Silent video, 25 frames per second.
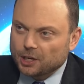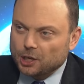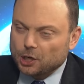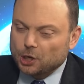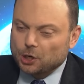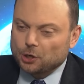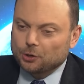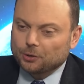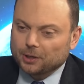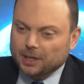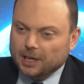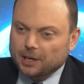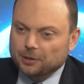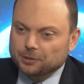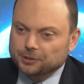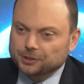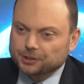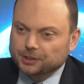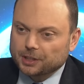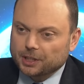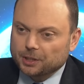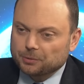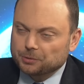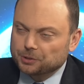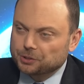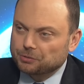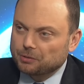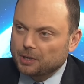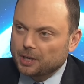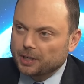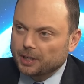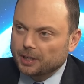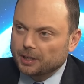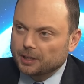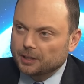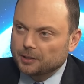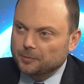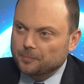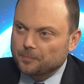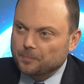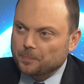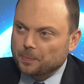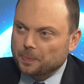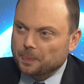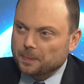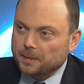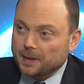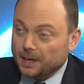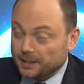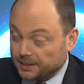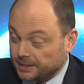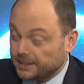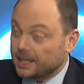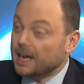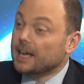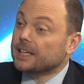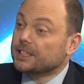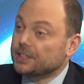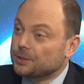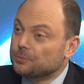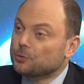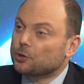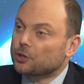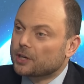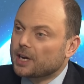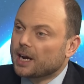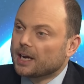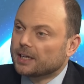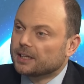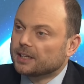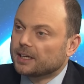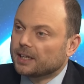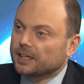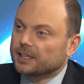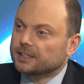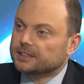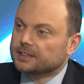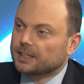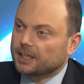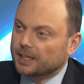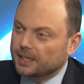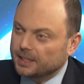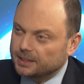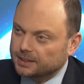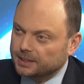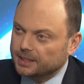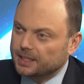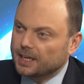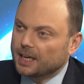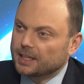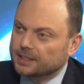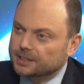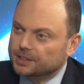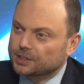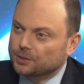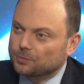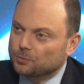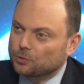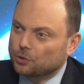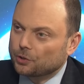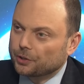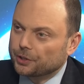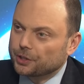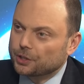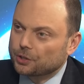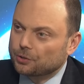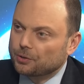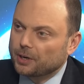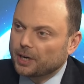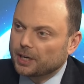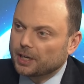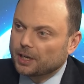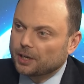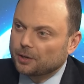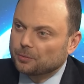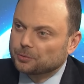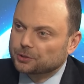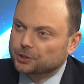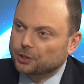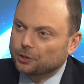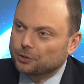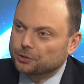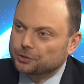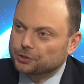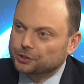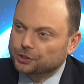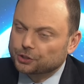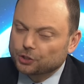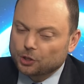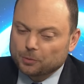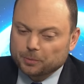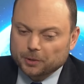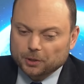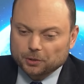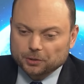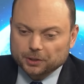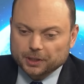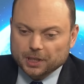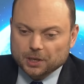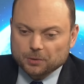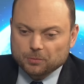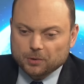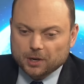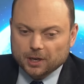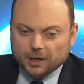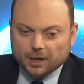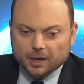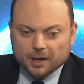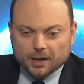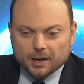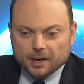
who announced that he was running as the anti-war candidate. He said he's against the war in Ukraine and he was going to stop it on day one.